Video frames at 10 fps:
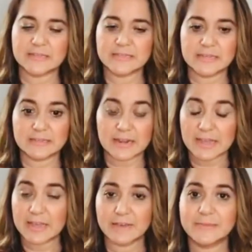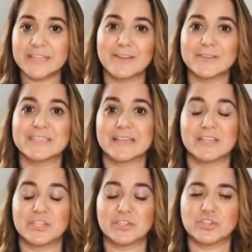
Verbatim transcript: I think that I have seen on the session.